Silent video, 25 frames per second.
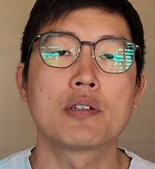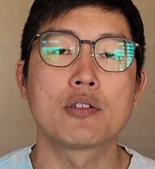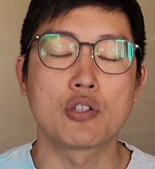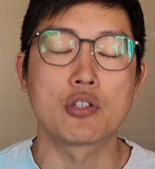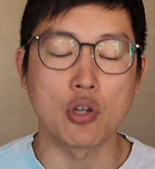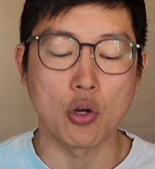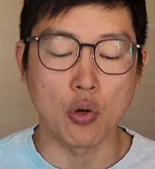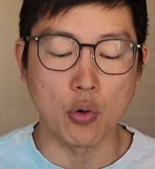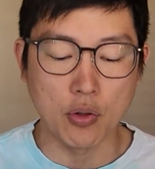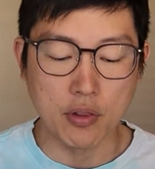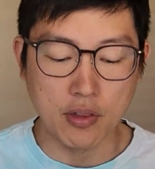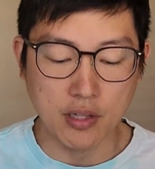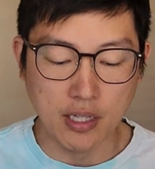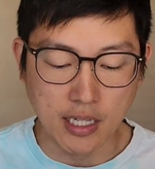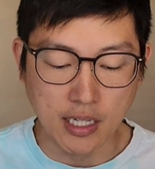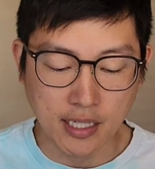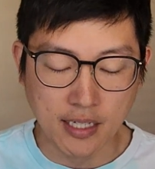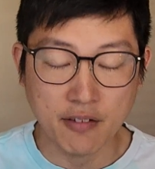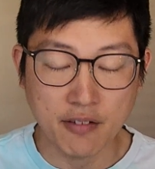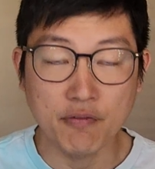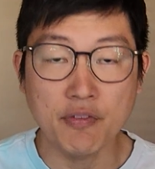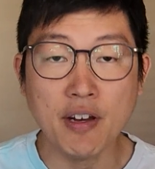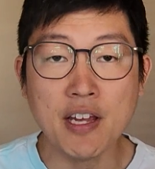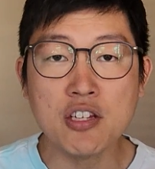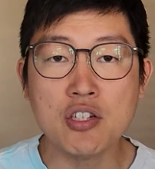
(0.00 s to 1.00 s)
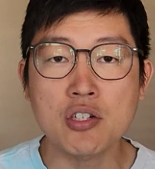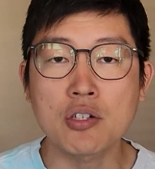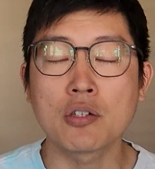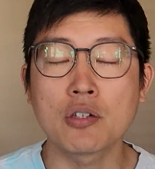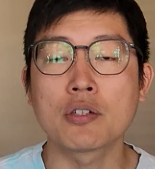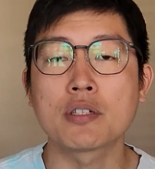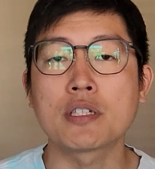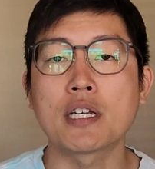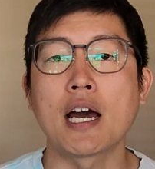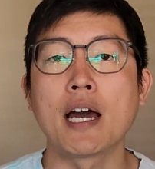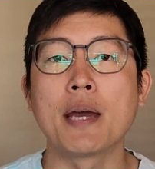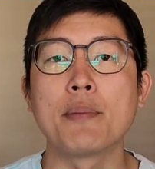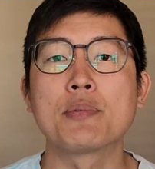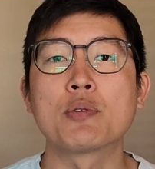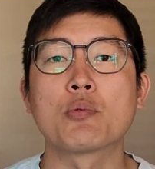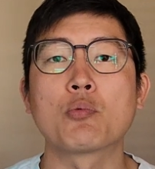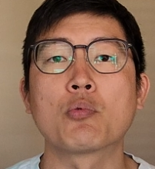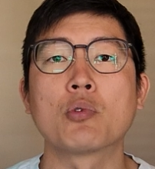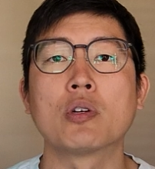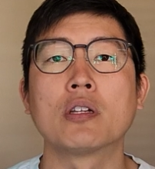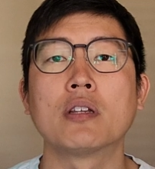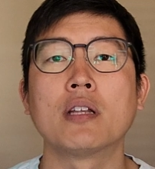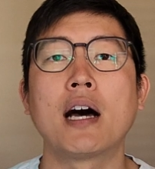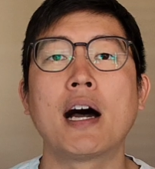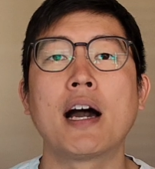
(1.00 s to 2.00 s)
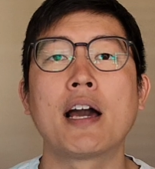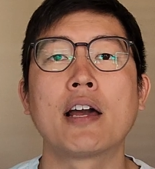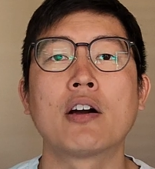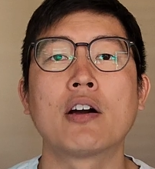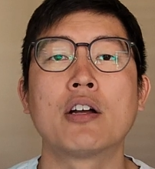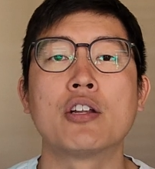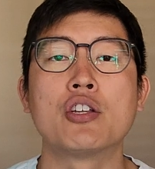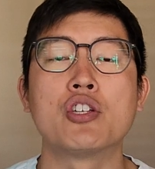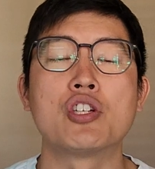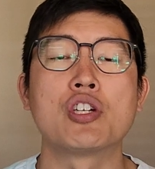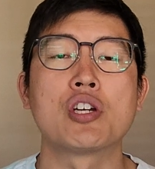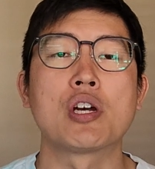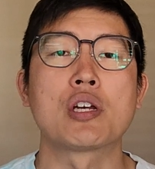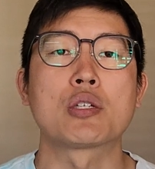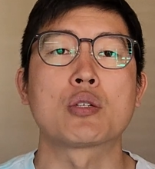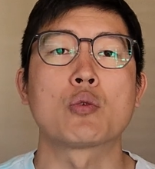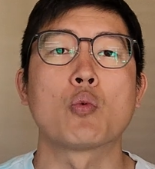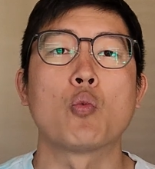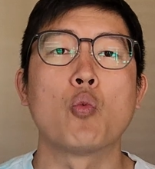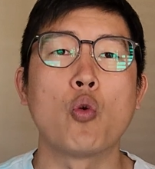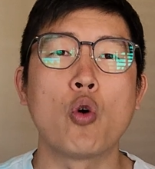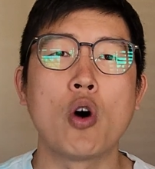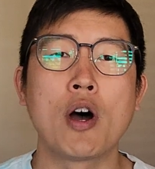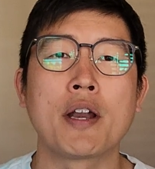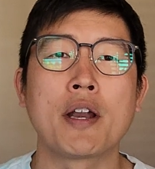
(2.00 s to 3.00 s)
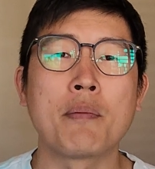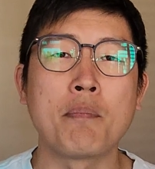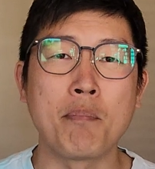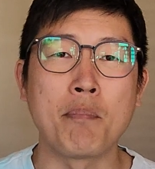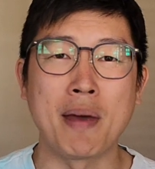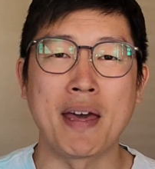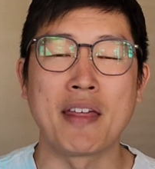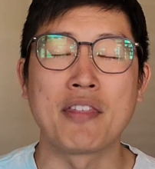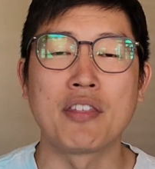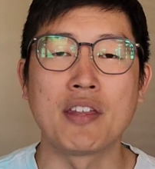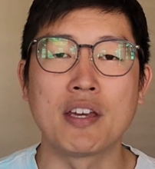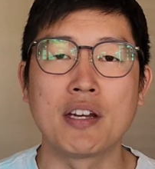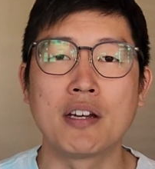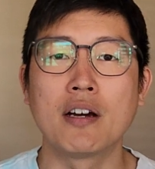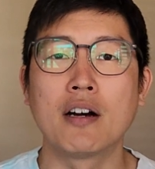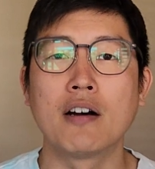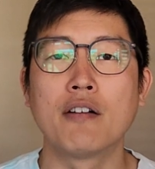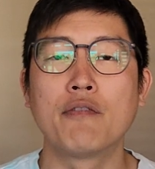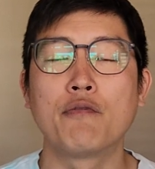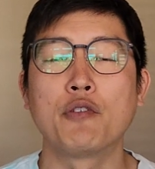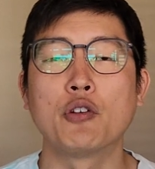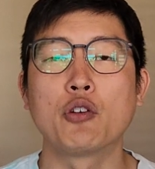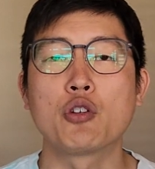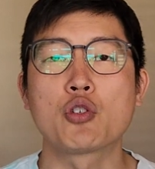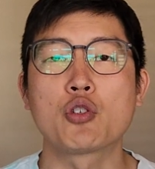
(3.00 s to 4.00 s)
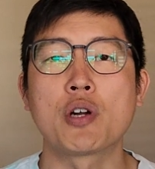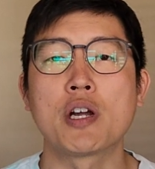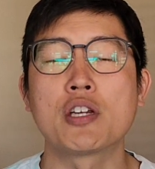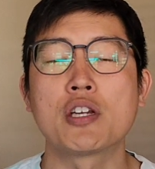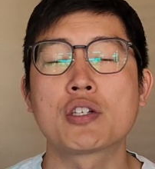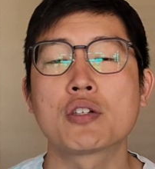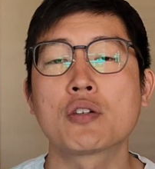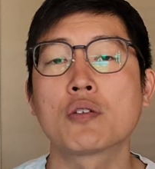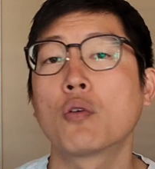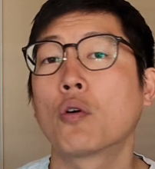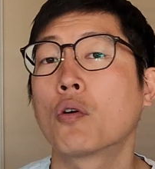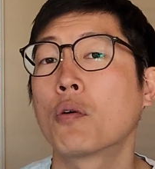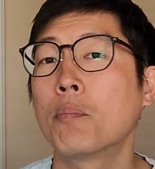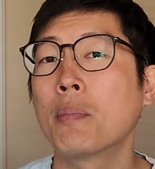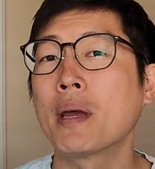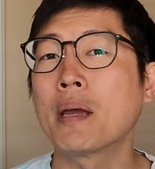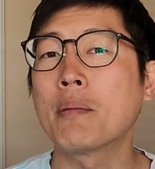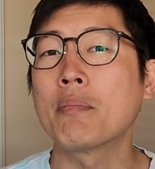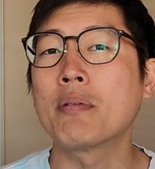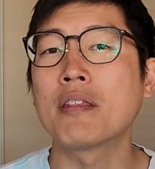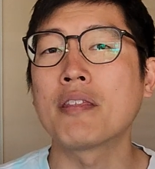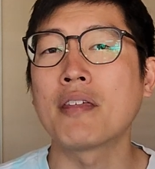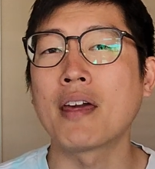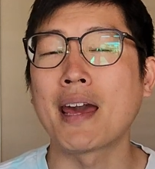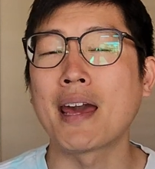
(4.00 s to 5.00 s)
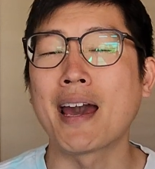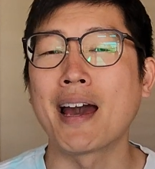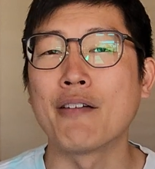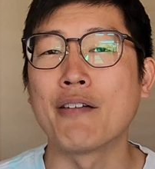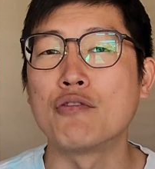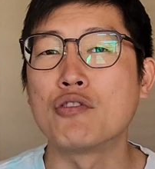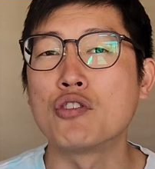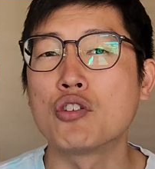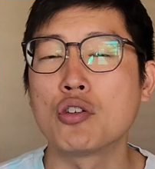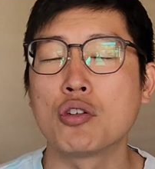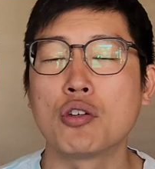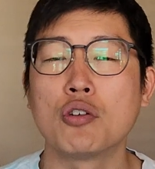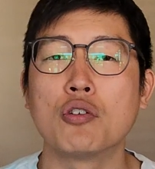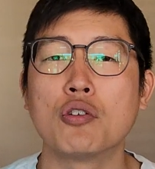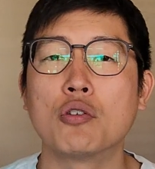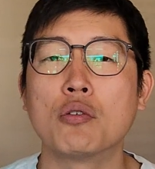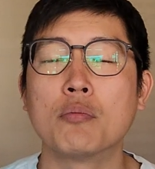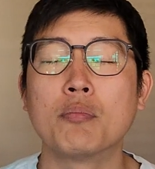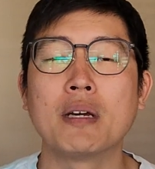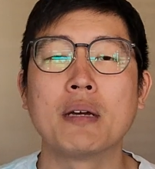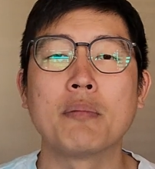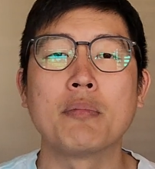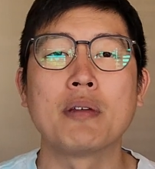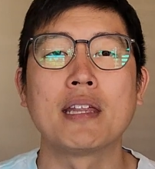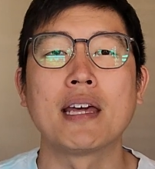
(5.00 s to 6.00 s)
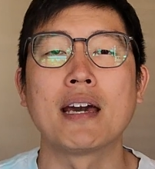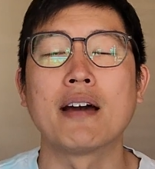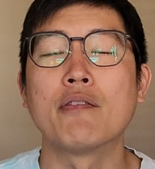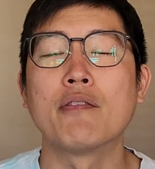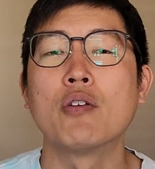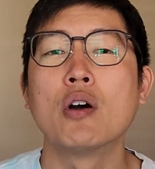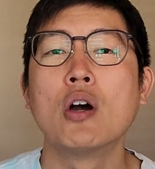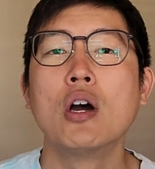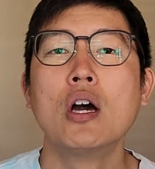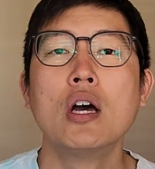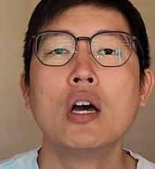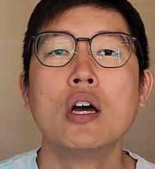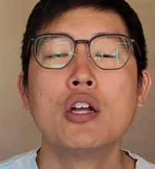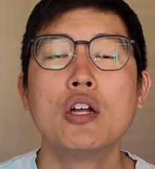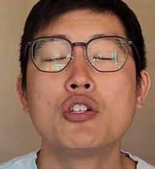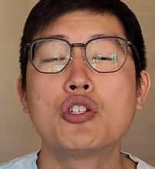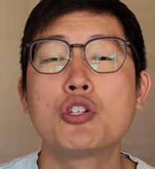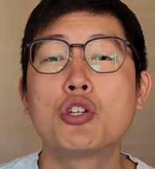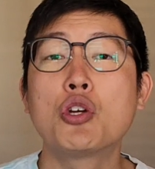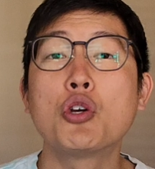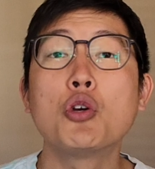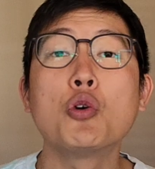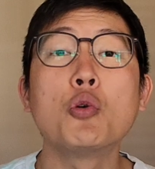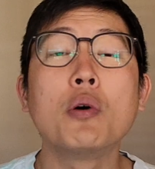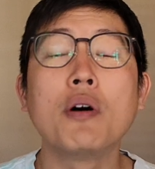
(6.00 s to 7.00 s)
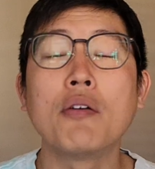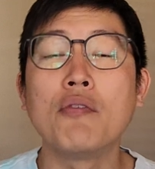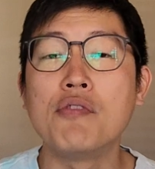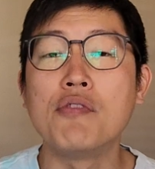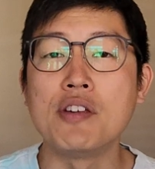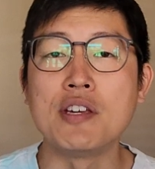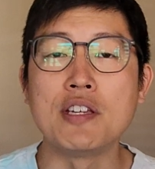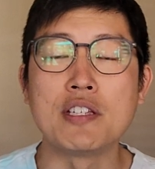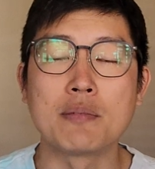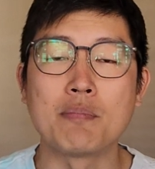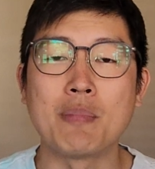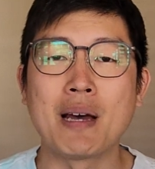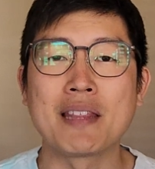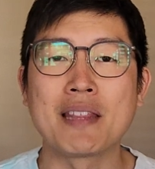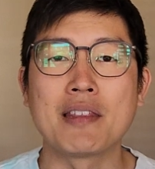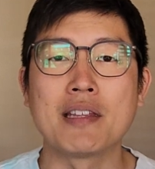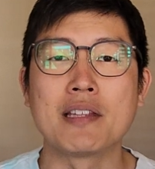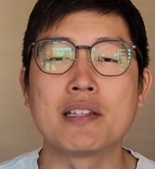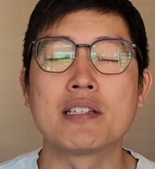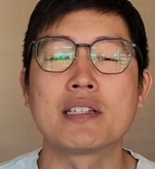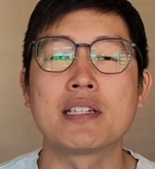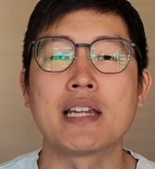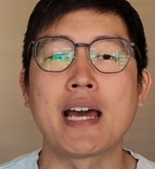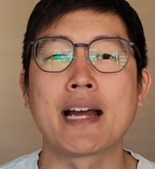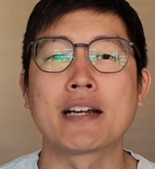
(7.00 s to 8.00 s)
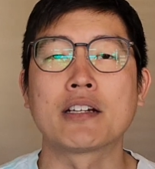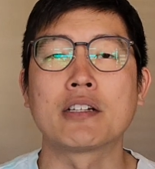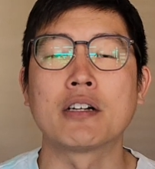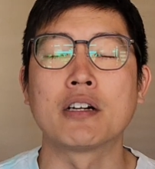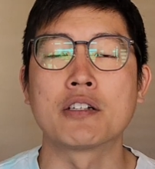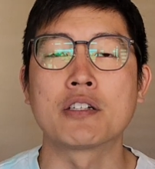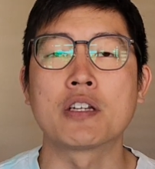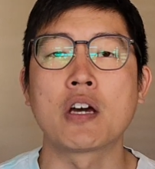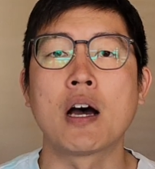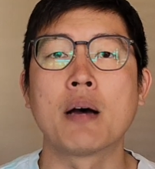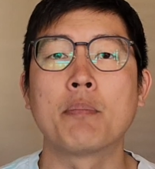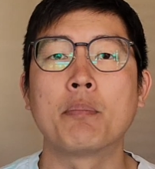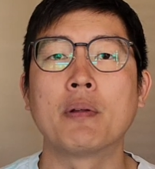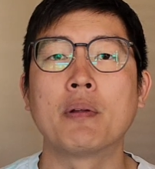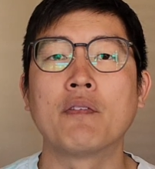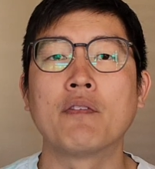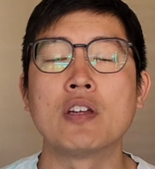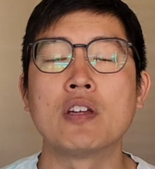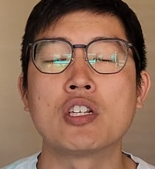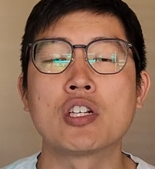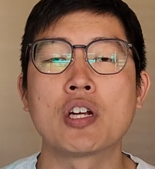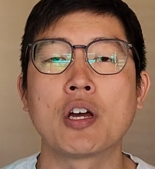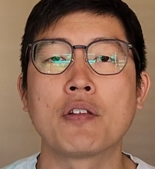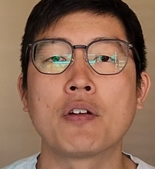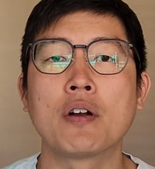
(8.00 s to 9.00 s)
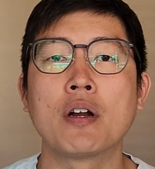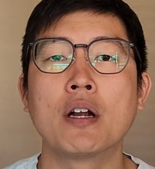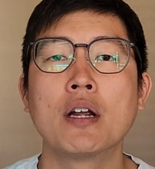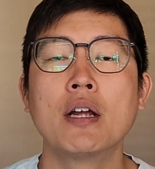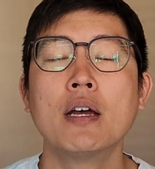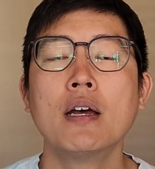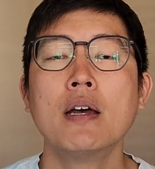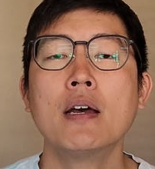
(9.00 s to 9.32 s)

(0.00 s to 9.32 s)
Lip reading: So the conventional types rely on just one method of filtration, or maybe they have 2. Maybe they have 2 of these methods stacked on top of each other.